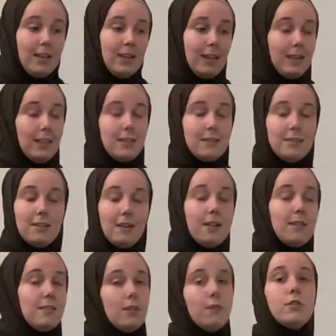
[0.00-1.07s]
And that is not a
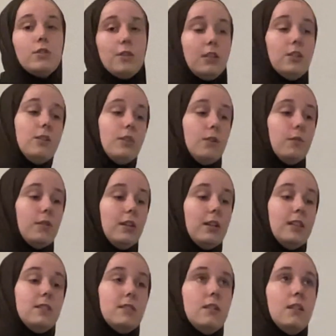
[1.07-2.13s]
selfish thing to do. It
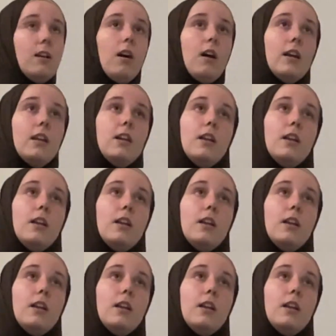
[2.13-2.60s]
is not